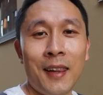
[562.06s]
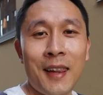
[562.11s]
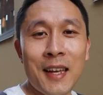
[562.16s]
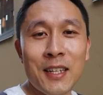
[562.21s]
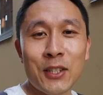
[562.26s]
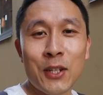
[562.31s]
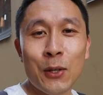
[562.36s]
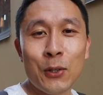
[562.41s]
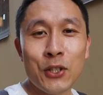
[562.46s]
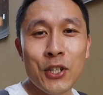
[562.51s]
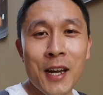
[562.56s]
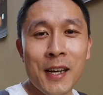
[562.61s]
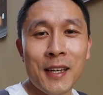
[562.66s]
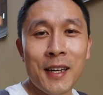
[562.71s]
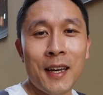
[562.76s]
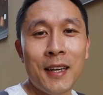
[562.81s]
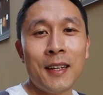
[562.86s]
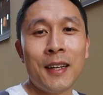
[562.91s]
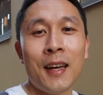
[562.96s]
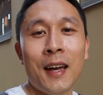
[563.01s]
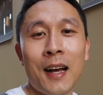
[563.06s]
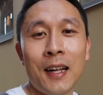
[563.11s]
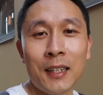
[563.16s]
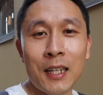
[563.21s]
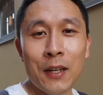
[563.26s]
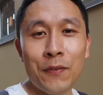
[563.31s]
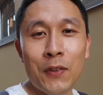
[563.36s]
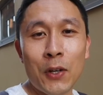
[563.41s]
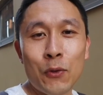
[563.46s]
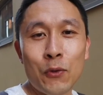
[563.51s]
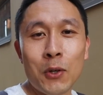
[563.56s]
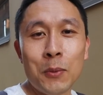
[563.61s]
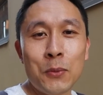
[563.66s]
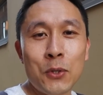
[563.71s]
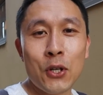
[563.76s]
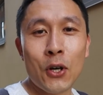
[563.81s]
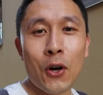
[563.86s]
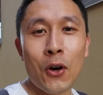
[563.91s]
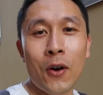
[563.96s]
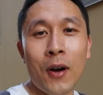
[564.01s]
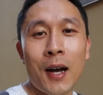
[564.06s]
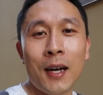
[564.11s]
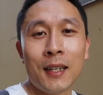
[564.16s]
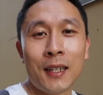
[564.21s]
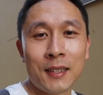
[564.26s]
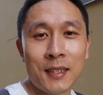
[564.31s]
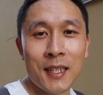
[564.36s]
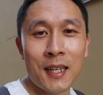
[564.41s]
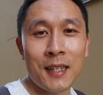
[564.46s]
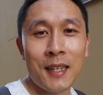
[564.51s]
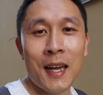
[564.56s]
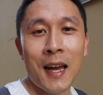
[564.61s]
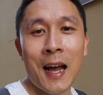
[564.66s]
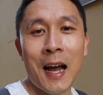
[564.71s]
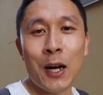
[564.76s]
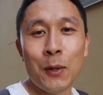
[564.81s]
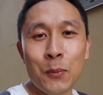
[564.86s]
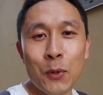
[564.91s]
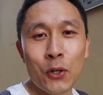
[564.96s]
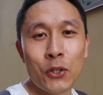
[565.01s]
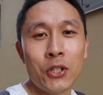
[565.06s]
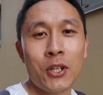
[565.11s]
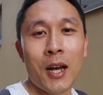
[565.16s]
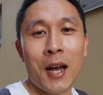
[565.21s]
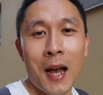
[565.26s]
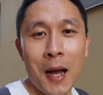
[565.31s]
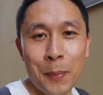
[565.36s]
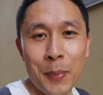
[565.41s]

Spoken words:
Let's go check in, I'll give you a room tour and I'll tell you how much I